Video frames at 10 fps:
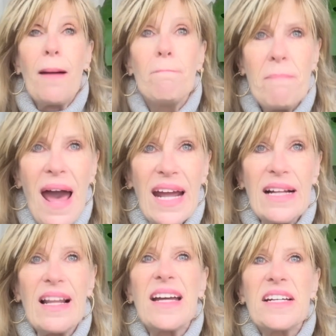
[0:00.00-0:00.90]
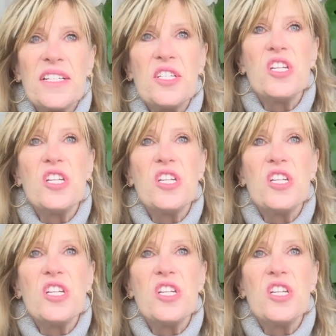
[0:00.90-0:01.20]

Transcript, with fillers: I'm back like a